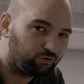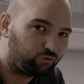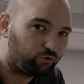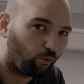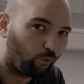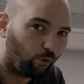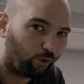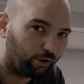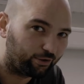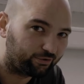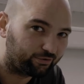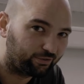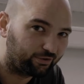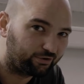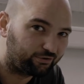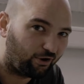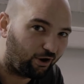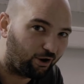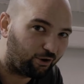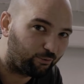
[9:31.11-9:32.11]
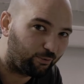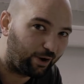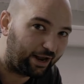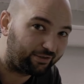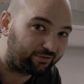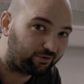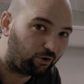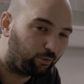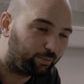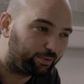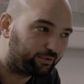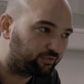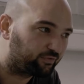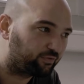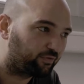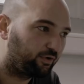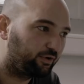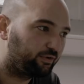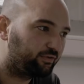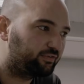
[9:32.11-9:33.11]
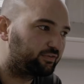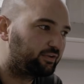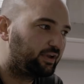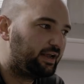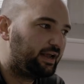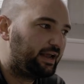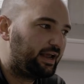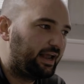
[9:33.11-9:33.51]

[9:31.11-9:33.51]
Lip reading: door to the dog race opens first,